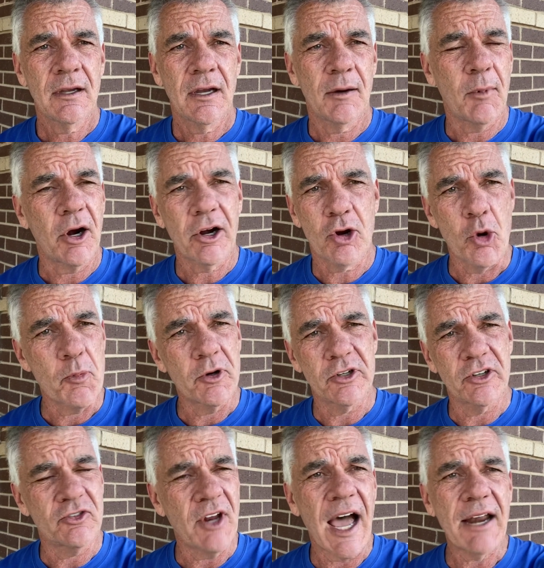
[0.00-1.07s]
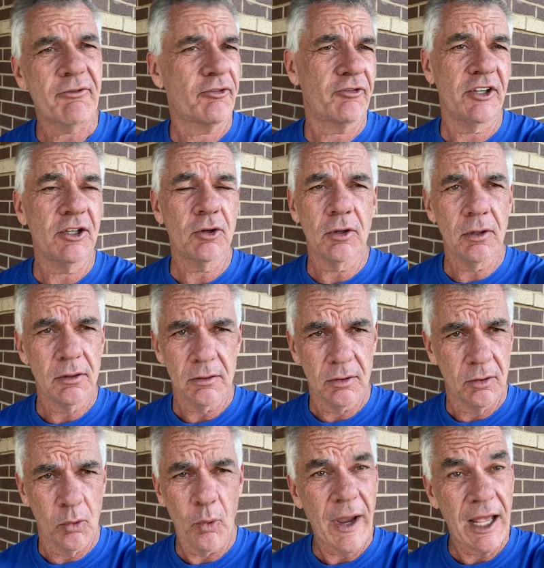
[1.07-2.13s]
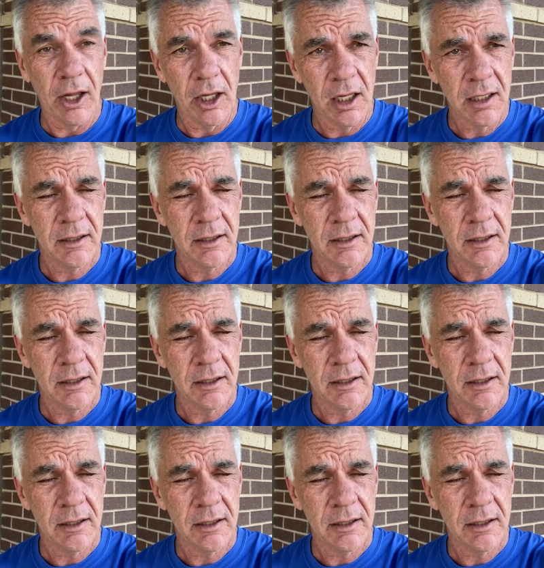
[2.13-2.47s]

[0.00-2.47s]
Amari Cooper does not feel well